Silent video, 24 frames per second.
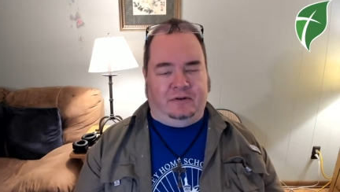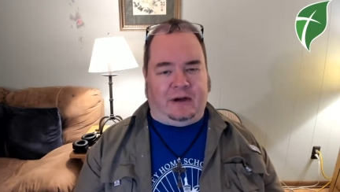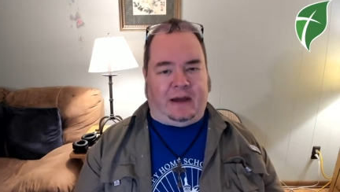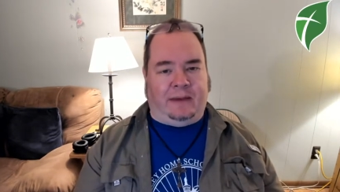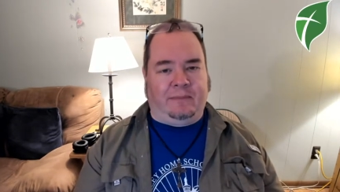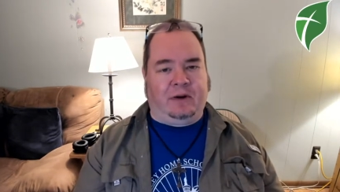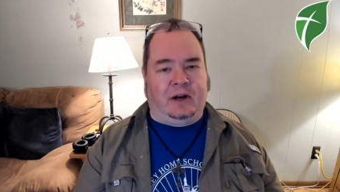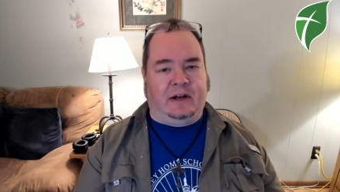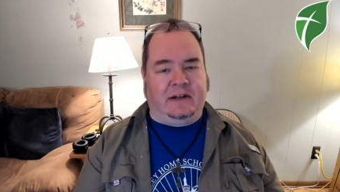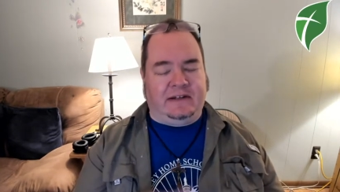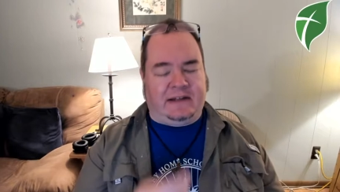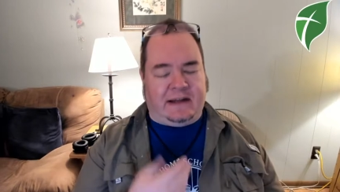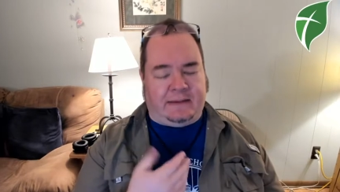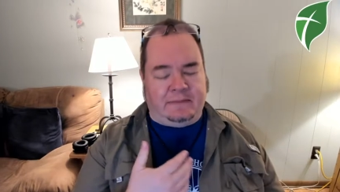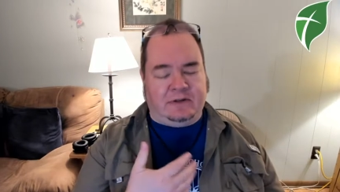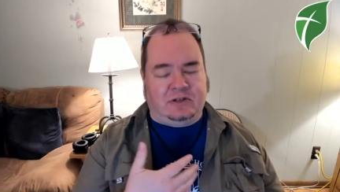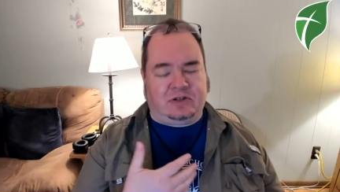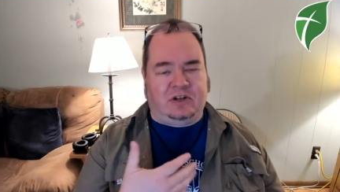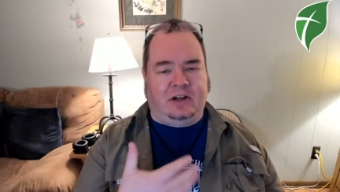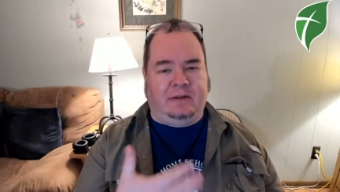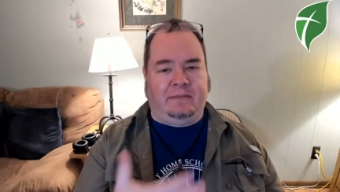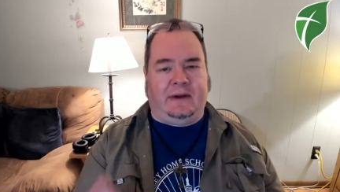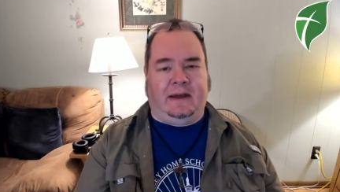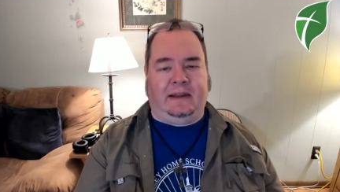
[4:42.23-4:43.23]
I'm going to
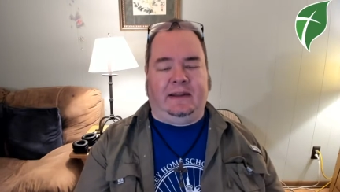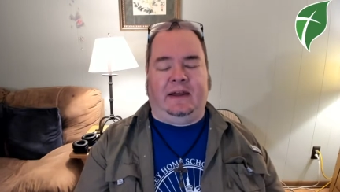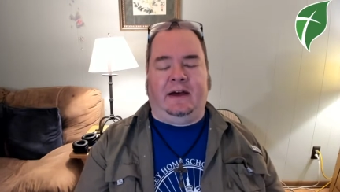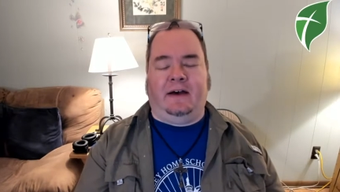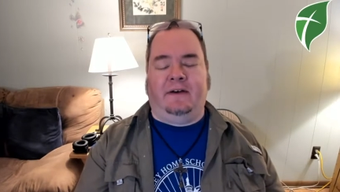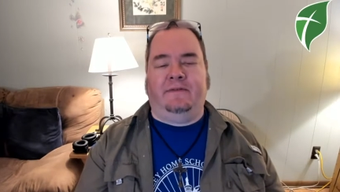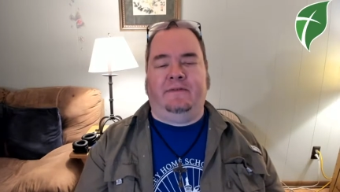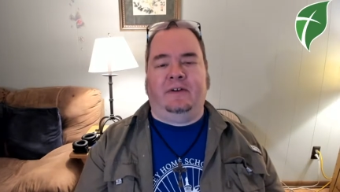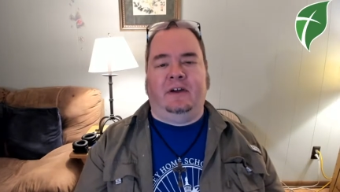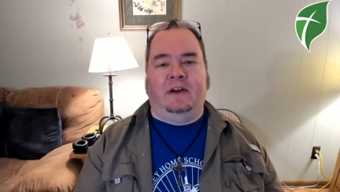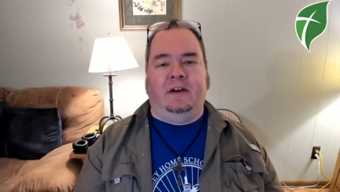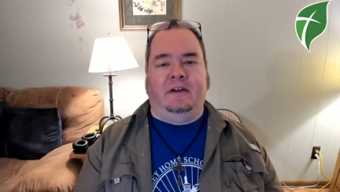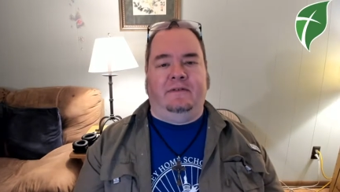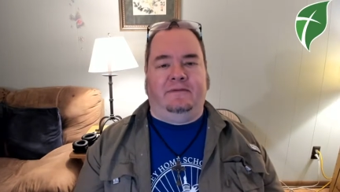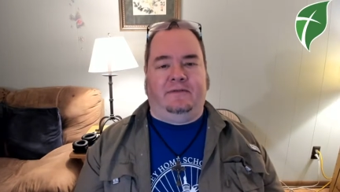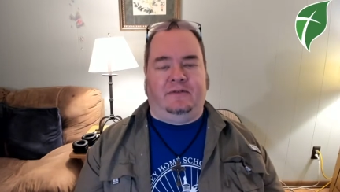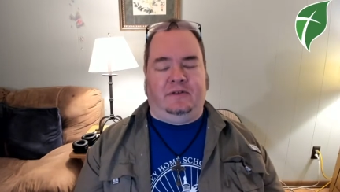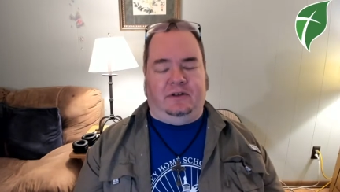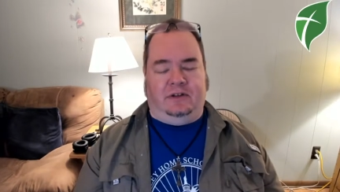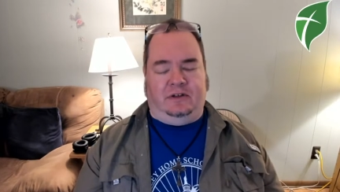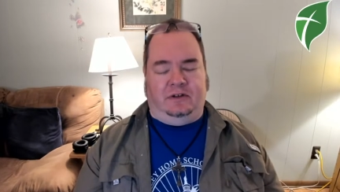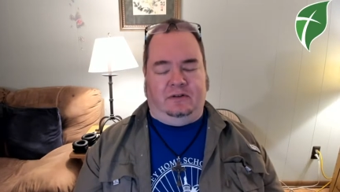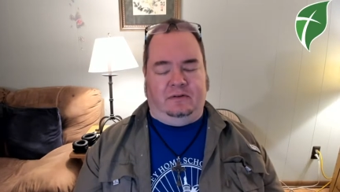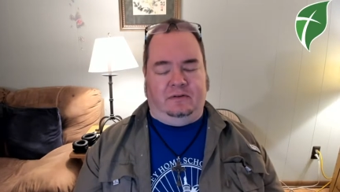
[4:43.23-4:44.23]
demonstrate my love for
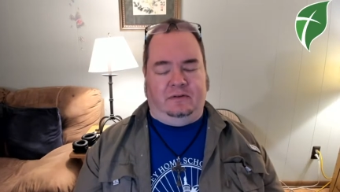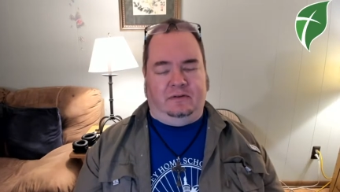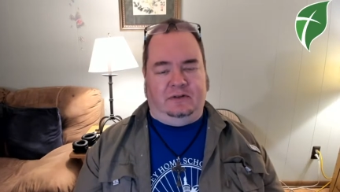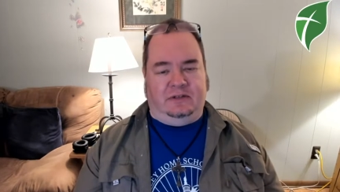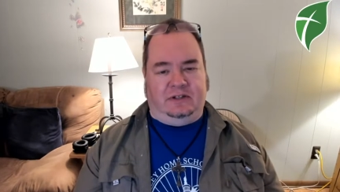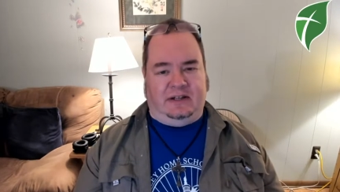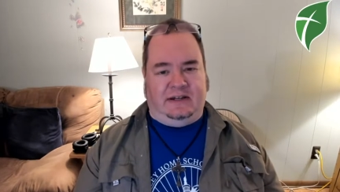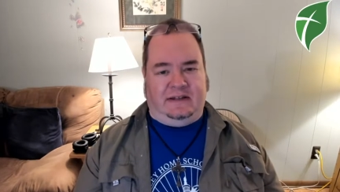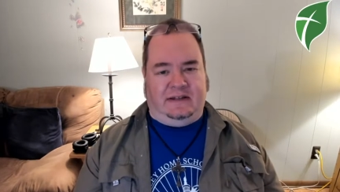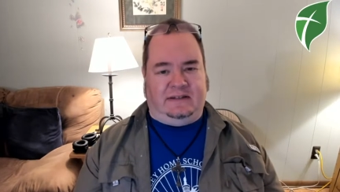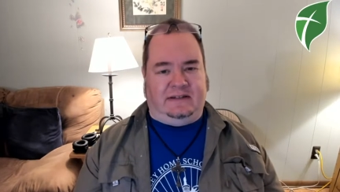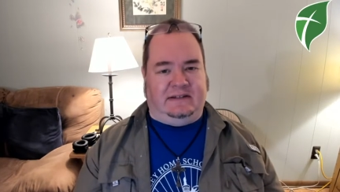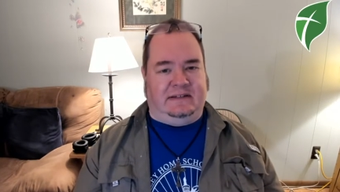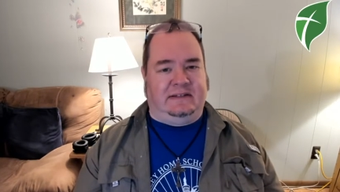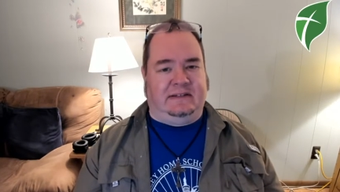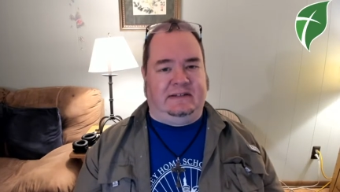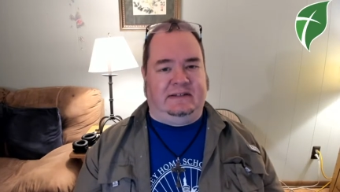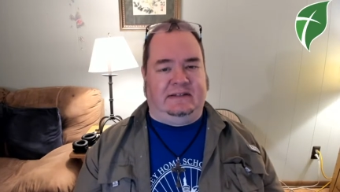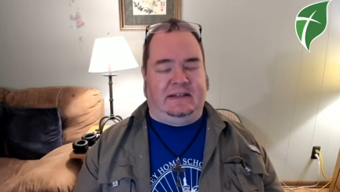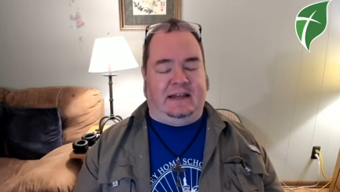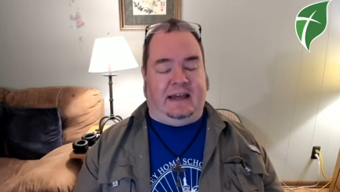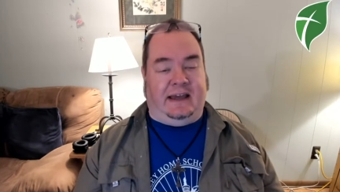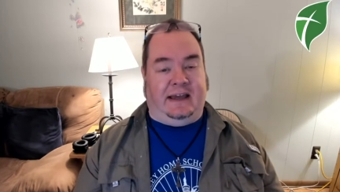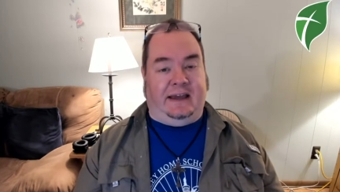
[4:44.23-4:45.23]
you, Jesus is
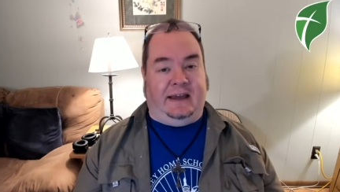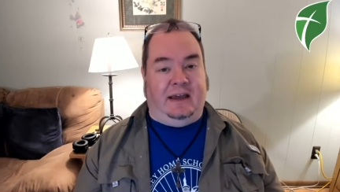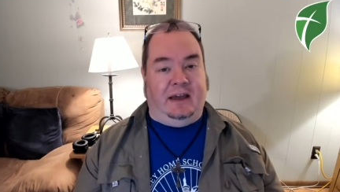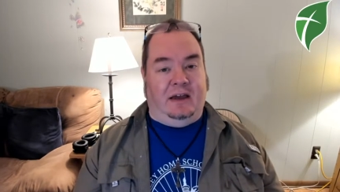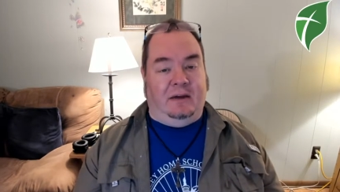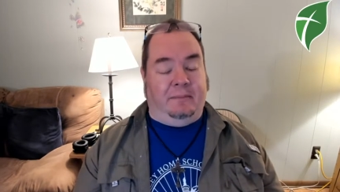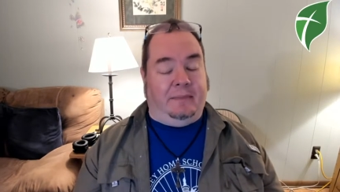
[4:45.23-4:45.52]
saying,